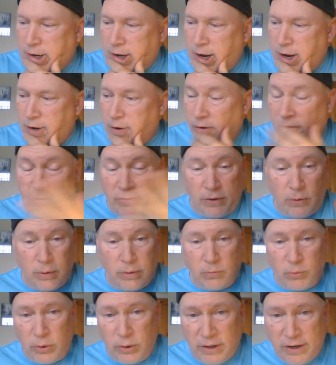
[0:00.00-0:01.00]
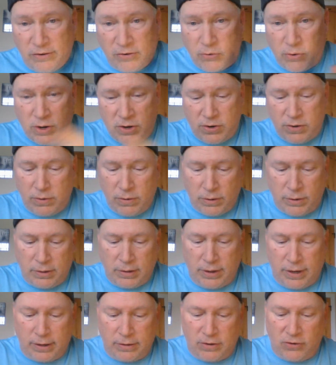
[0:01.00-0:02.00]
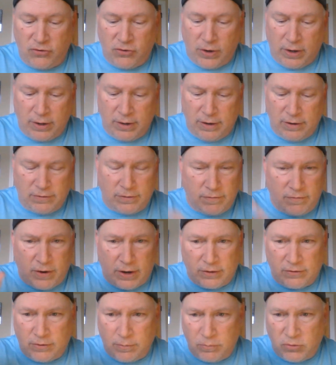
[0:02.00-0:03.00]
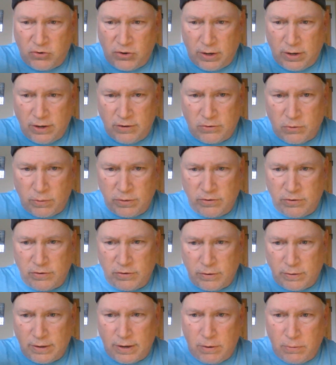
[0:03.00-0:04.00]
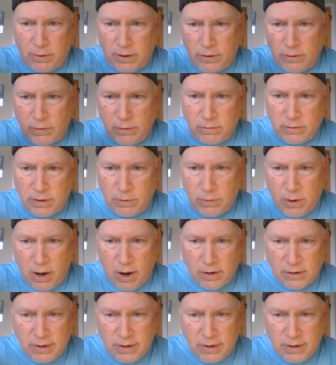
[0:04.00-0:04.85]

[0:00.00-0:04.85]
And also in real history too, they're like the Chinese. In fact, some Chinese coins are still that way. They were